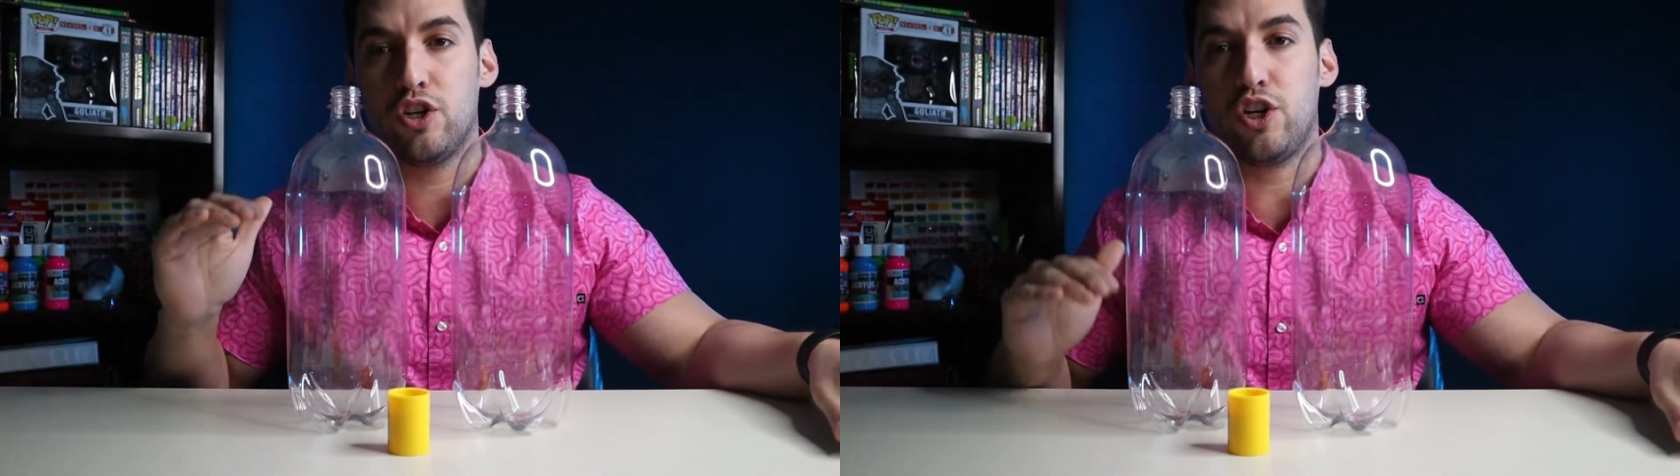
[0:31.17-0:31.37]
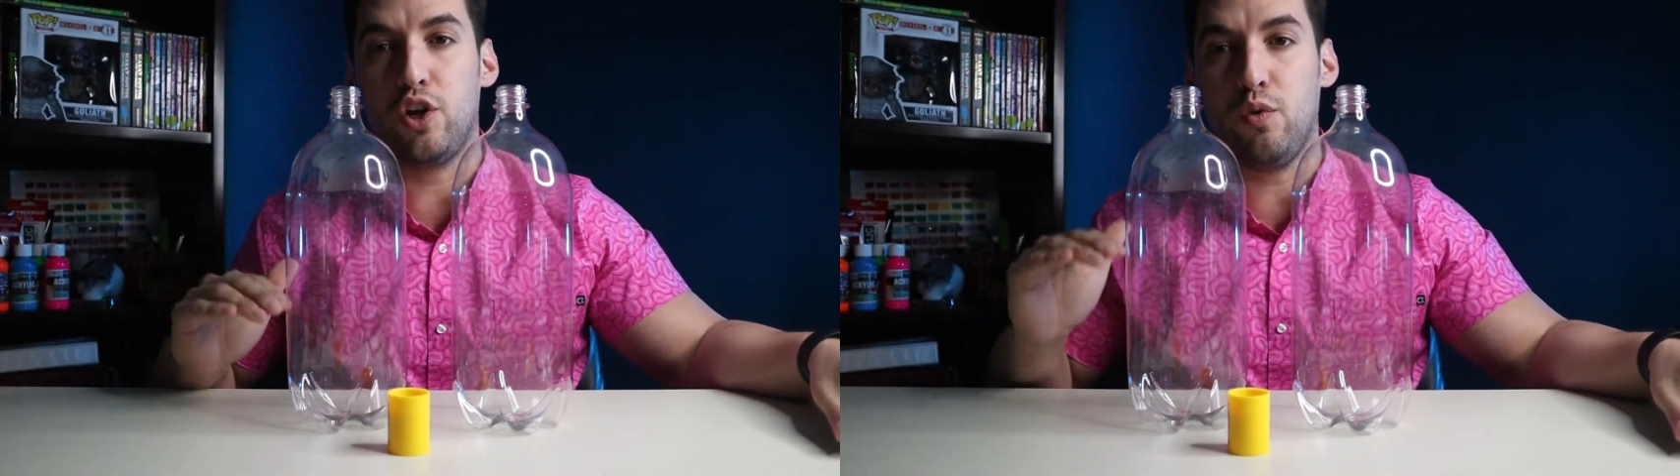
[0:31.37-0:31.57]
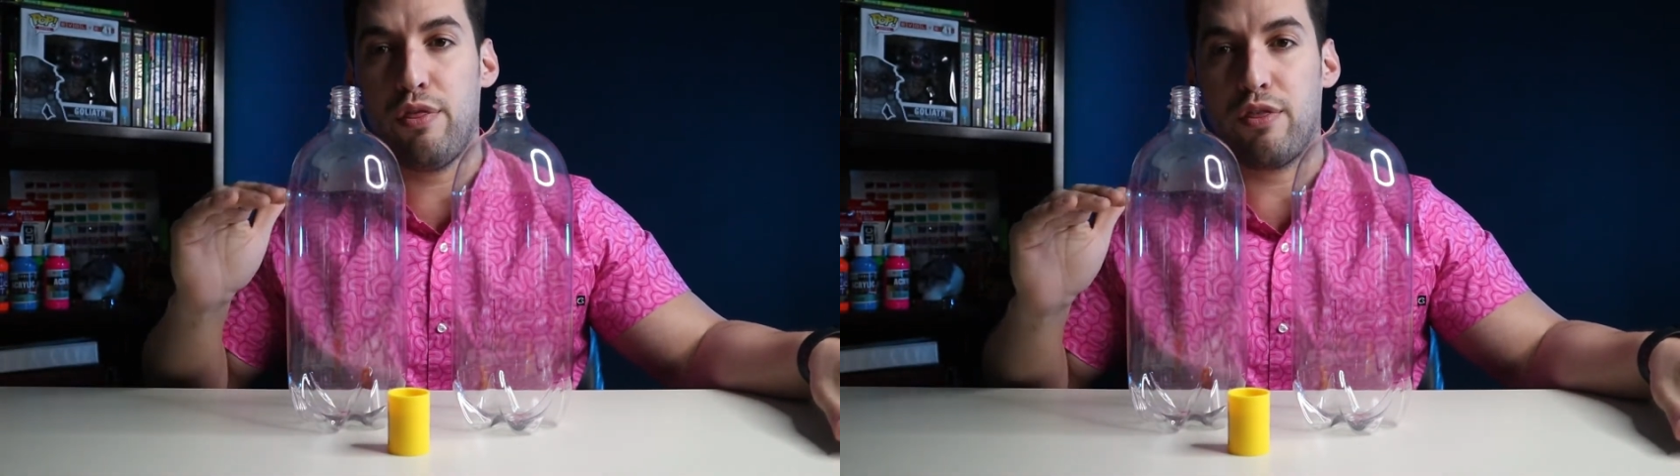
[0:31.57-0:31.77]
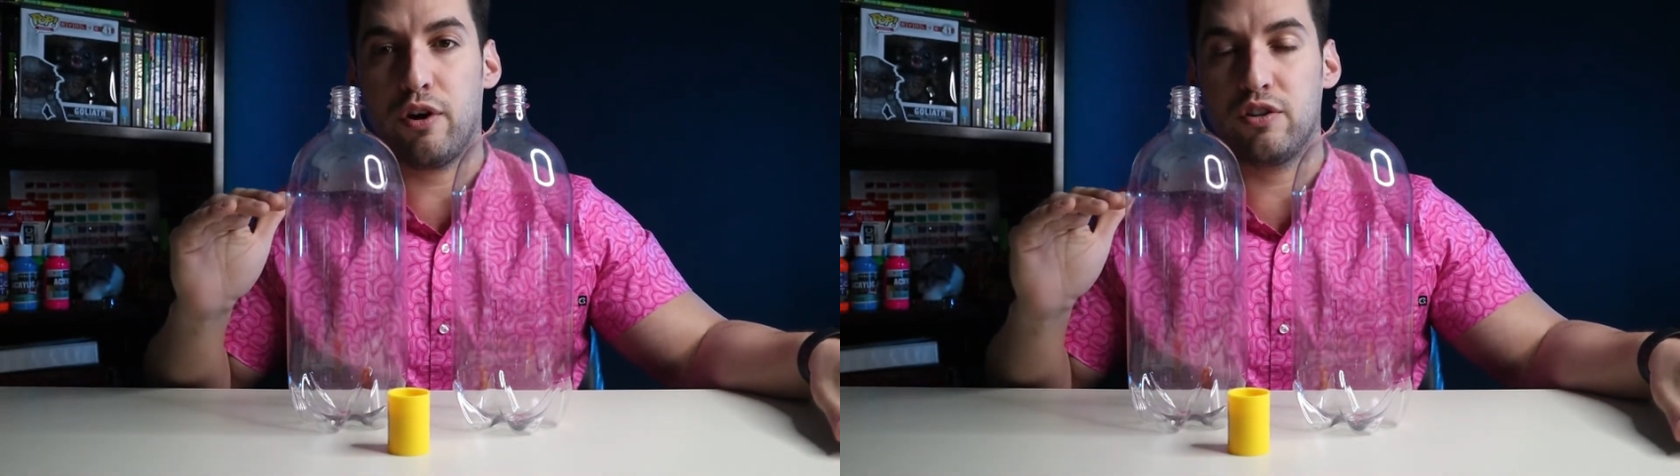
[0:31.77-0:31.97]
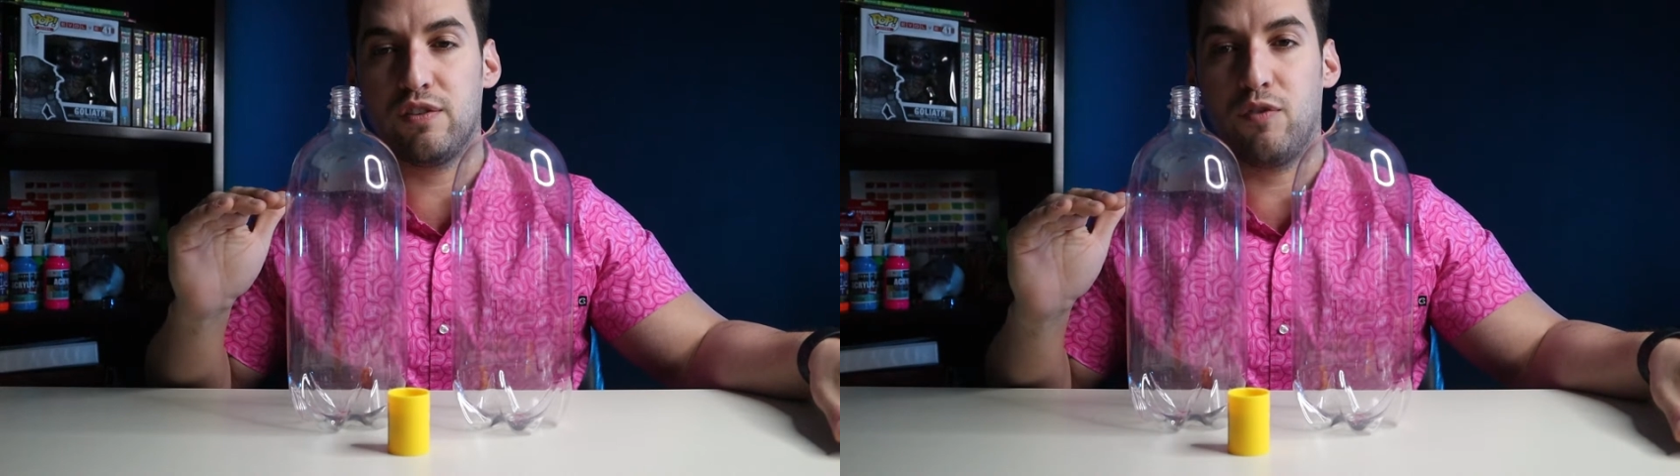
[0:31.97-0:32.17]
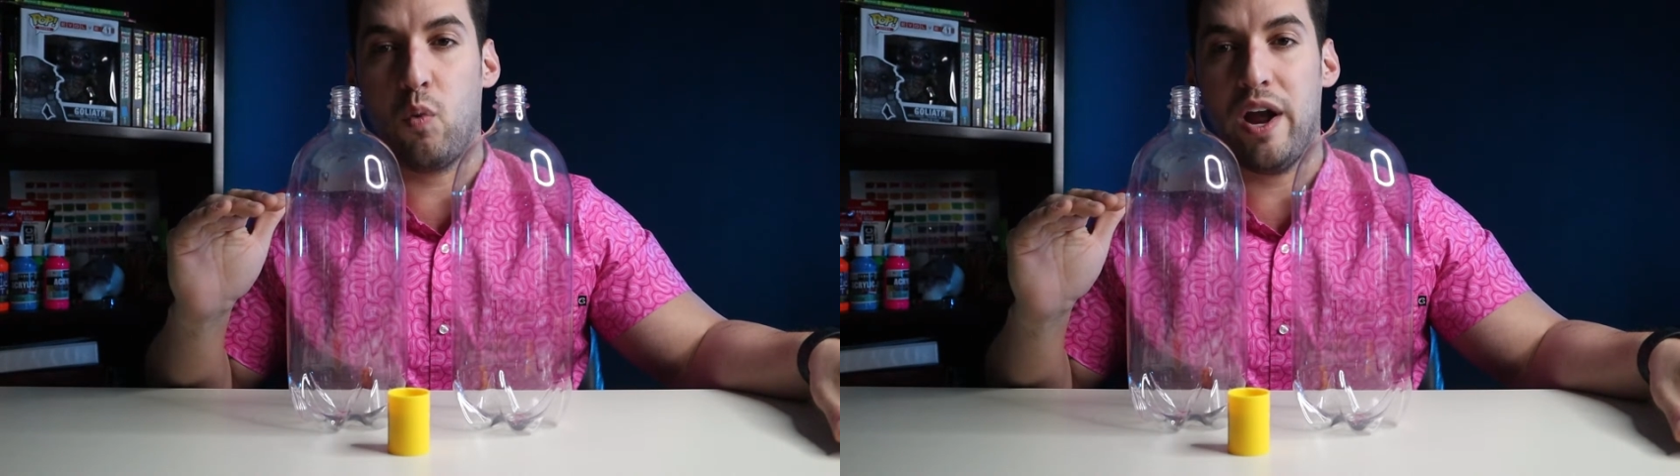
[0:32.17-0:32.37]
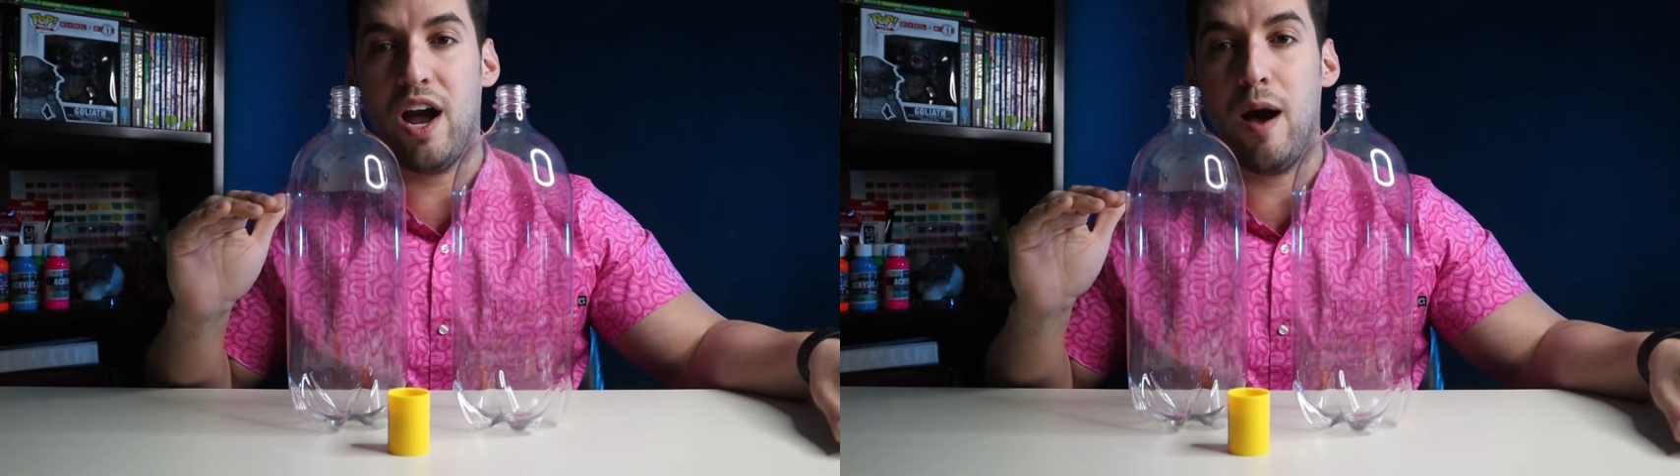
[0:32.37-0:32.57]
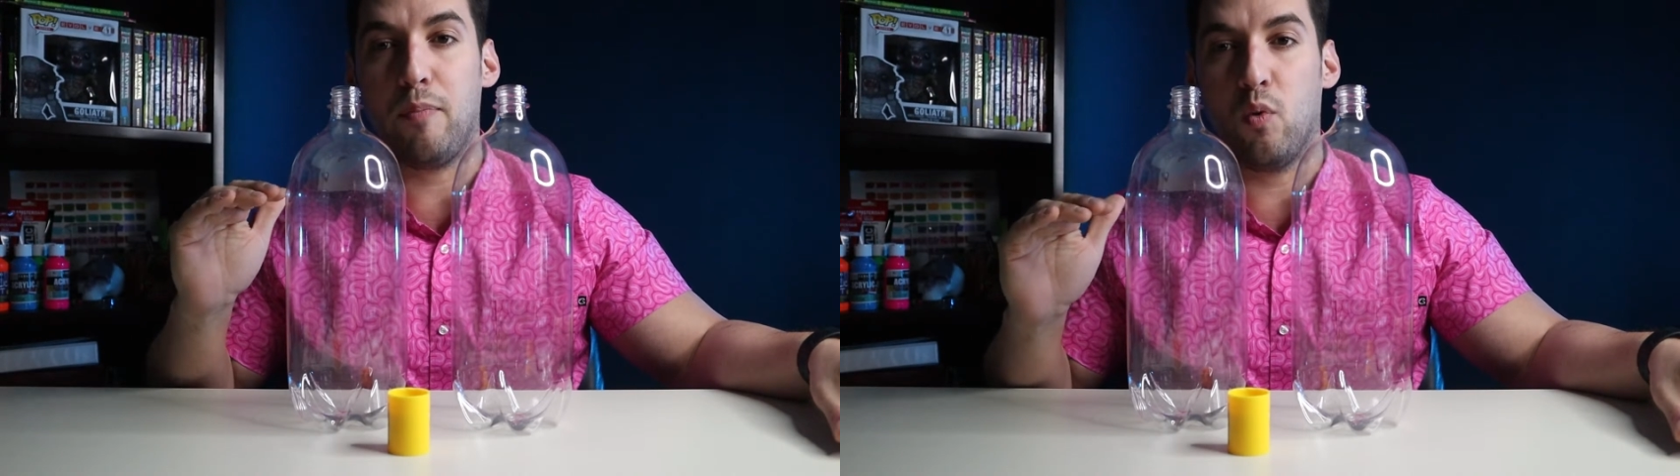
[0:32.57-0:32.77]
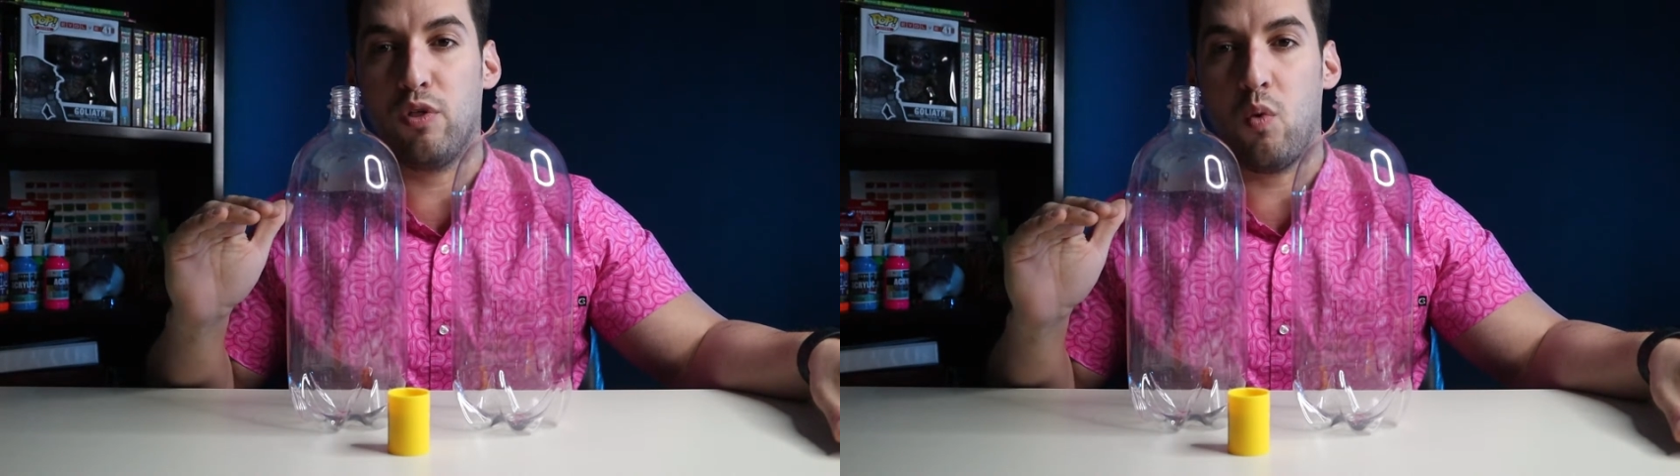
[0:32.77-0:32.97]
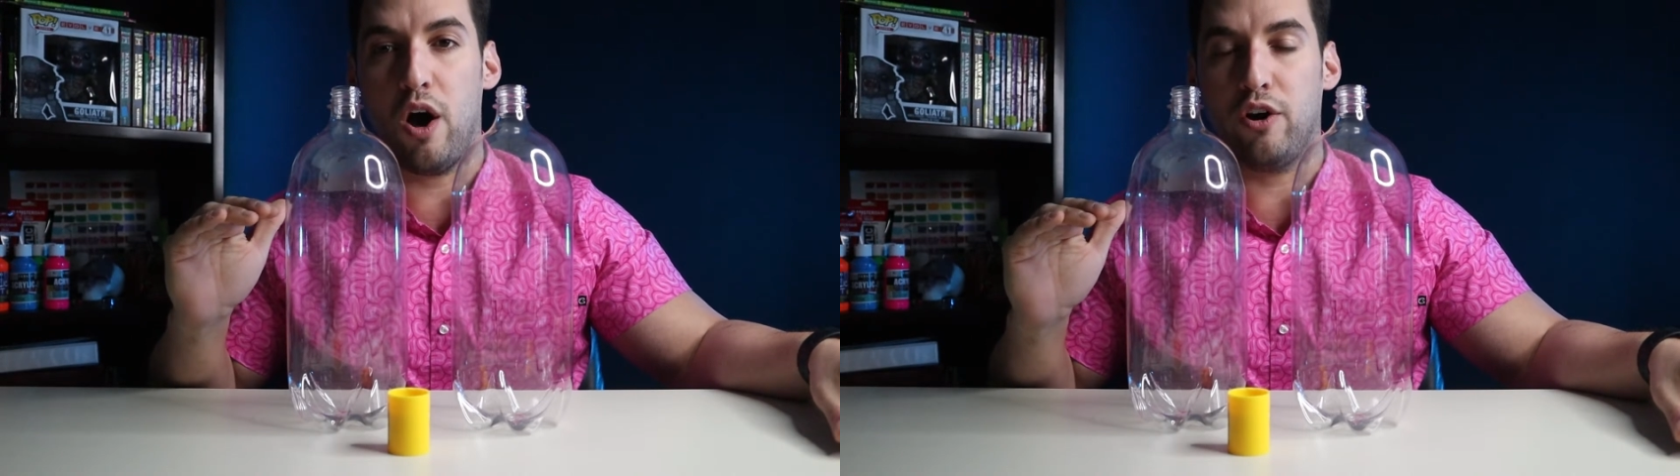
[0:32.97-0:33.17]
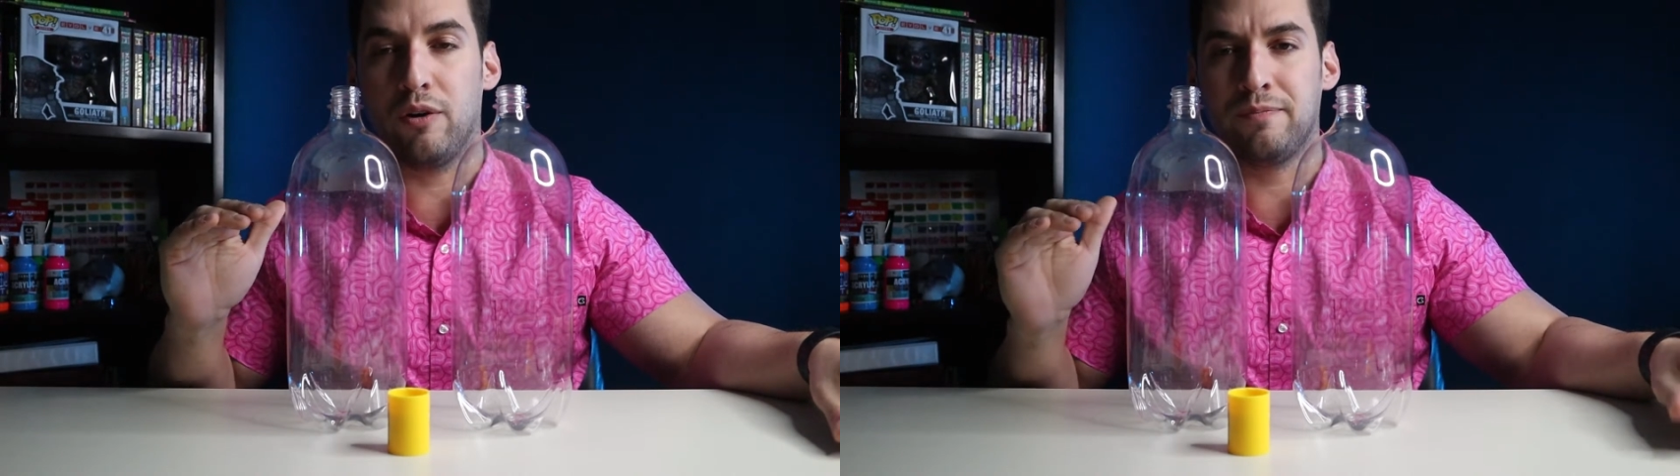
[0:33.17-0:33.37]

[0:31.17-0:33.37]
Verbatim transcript: two thirds of the way up with water.